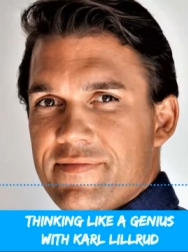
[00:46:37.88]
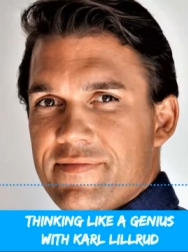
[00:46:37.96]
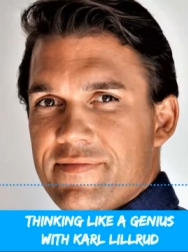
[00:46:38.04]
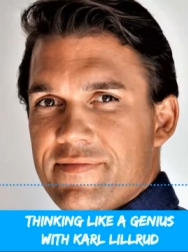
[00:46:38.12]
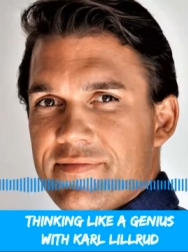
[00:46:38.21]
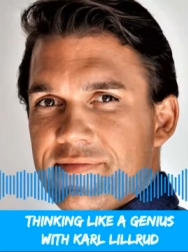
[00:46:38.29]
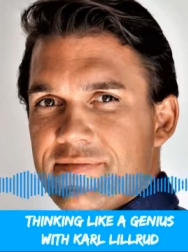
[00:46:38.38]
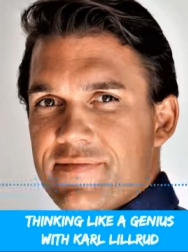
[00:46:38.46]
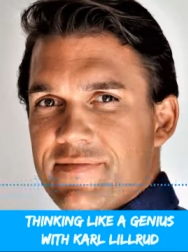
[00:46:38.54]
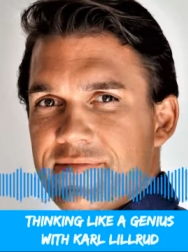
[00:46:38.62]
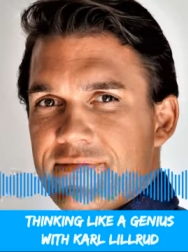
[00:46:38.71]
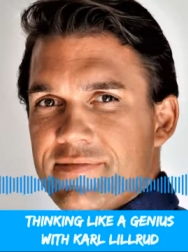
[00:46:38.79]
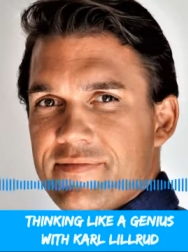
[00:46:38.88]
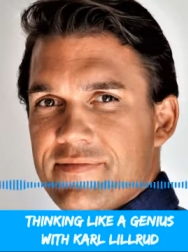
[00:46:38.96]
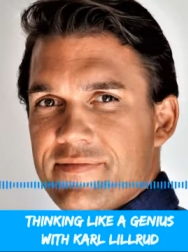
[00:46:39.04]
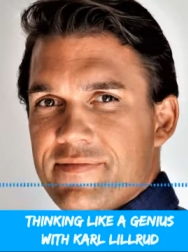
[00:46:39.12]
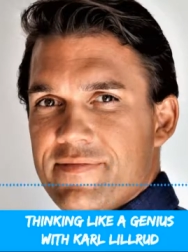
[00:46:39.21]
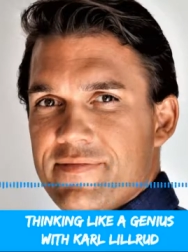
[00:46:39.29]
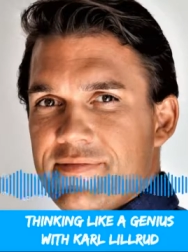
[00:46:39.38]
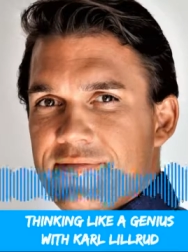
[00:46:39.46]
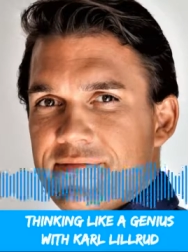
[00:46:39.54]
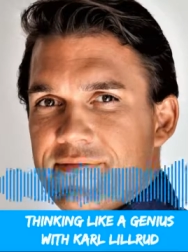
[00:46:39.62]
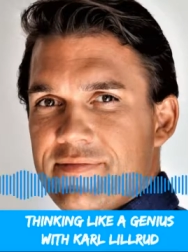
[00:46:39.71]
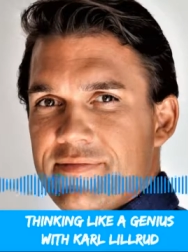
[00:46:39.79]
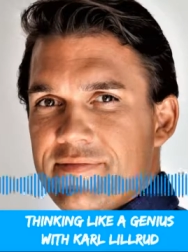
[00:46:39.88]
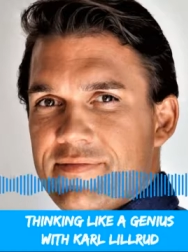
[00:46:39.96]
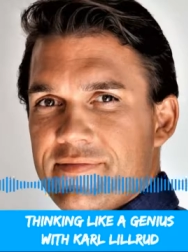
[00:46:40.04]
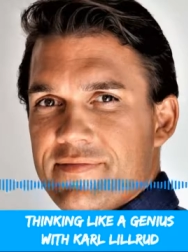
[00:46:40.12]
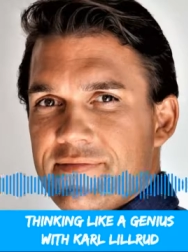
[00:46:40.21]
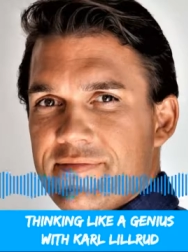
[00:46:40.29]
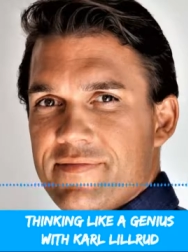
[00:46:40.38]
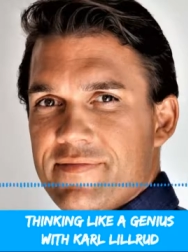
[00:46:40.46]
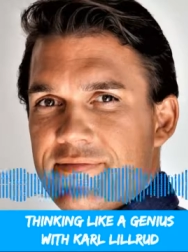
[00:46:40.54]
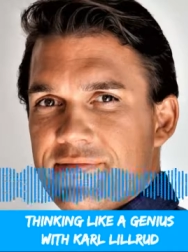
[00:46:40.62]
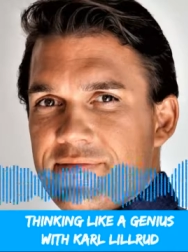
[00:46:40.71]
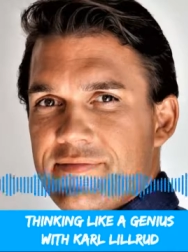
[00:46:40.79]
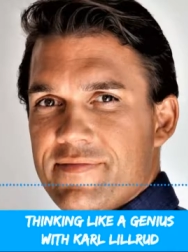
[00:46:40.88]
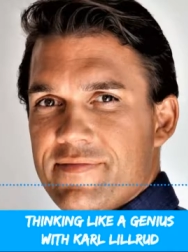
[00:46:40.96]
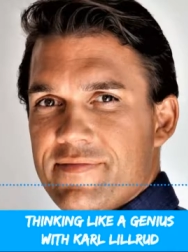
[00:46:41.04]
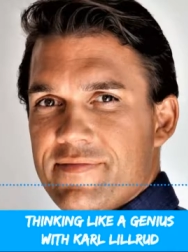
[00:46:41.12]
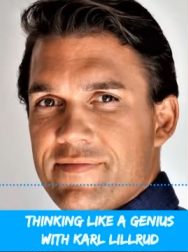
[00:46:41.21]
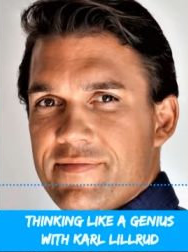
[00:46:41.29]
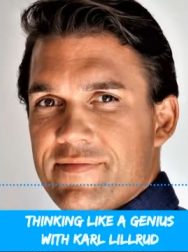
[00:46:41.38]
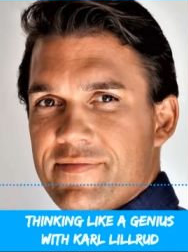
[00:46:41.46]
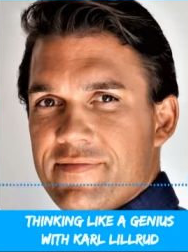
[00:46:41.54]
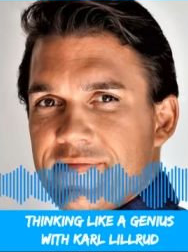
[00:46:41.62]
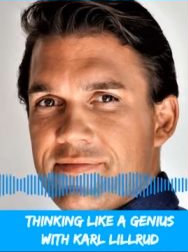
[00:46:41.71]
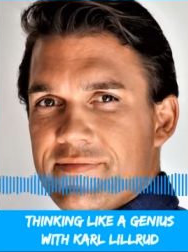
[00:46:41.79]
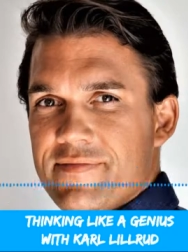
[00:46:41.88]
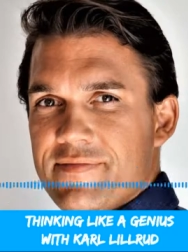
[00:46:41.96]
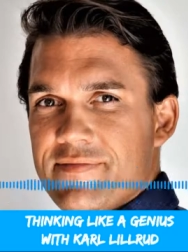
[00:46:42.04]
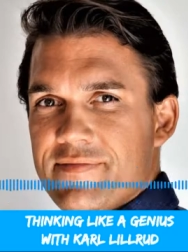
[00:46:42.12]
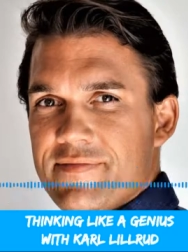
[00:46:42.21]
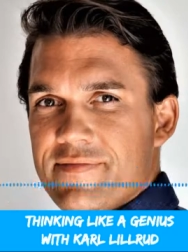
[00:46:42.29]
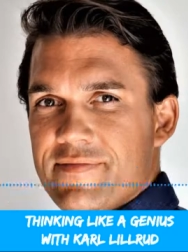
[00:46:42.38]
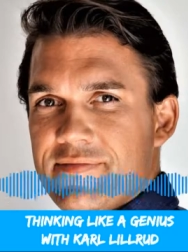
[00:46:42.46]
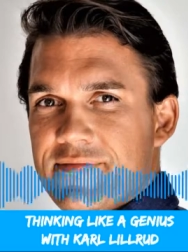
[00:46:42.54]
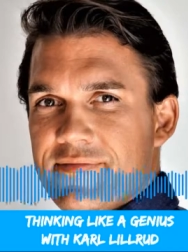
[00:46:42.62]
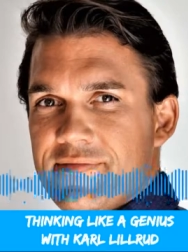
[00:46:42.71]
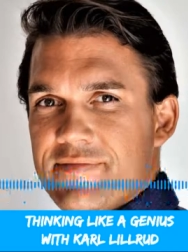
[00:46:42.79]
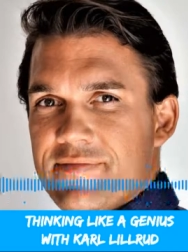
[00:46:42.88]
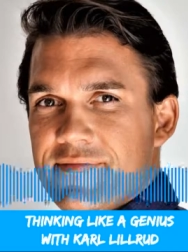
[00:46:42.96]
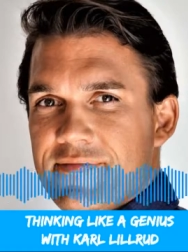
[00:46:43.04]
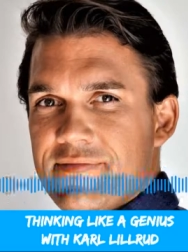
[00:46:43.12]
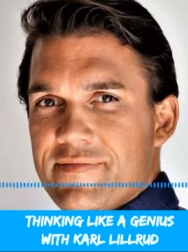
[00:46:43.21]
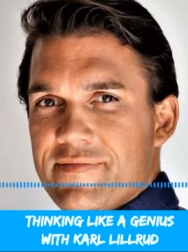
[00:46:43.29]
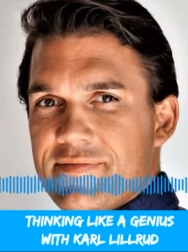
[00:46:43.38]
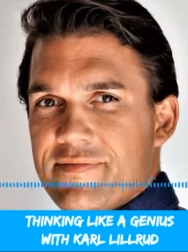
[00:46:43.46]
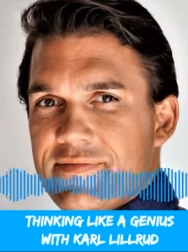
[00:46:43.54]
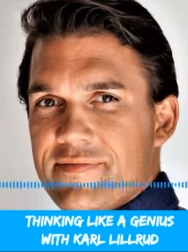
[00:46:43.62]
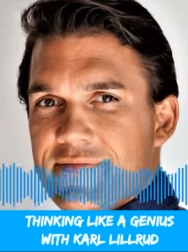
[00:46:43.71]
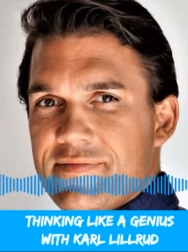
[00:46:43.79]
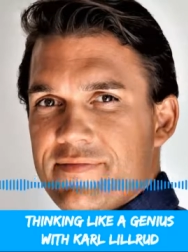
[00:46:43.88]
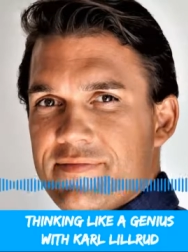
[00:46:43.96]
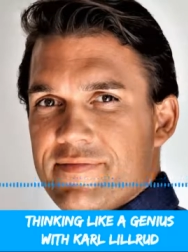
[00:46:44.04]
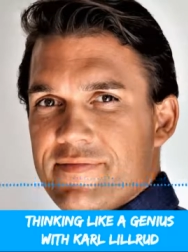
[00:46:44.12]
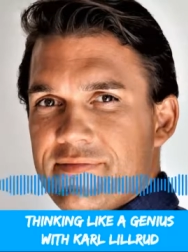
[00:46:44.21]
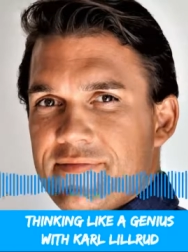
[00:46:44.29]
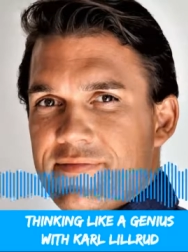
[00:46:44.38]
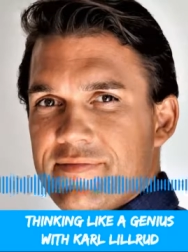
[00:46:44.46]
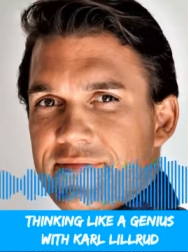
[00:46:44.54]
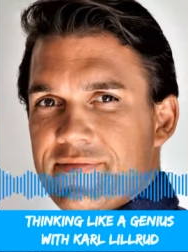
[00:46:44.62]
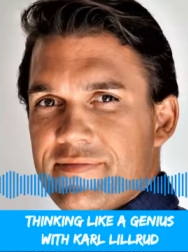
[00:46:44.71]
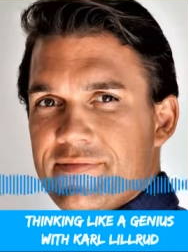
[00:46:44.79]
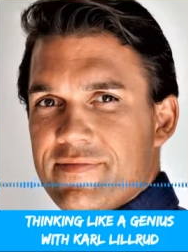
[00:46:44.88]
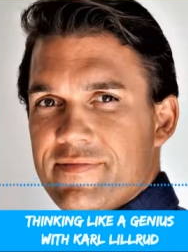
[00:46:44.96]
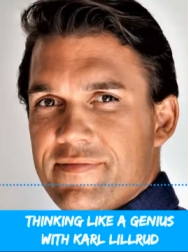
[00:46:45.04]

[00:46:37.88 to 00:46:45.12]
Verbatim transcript: Yeah. That is what I mean that our thoughts uh, are in comparison to our memory,